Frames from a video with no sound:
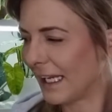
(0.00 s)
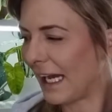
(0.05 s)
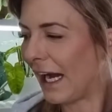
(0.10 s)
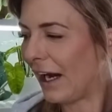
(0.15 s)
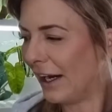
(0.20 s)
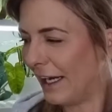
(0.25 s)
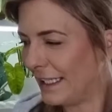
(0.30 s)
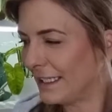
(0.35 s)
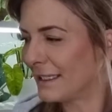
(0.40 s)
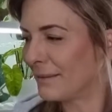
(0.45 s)
I
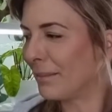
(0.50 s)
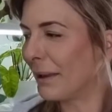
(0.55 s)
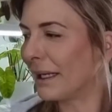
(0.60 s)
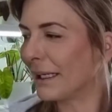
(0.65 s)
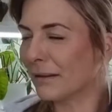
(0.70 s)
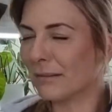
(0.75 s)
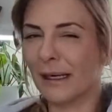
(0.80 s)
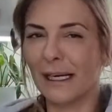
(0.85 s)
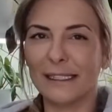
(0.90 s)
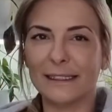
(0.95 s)
had
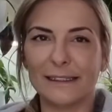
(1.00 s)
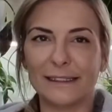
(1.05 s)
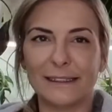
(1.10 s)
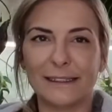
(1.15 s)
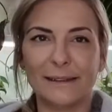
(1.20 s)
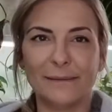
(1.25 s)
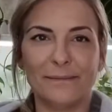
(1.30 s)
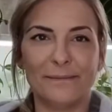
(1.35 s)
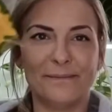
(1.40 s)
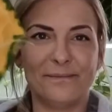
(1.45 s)
spider
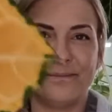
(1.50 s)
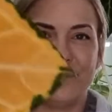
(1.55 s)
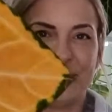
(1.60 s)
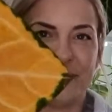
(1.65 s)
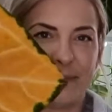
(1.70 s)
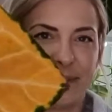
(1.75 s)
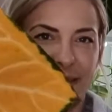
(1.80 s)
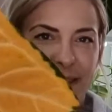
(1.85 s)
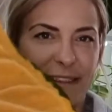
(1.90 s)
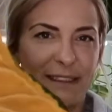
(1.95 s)
mites.
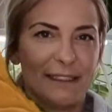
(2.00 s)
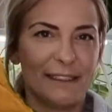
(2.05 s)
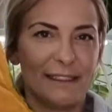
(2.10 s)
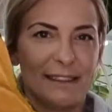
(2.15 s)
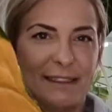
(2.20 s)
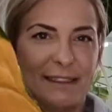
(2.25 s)
This is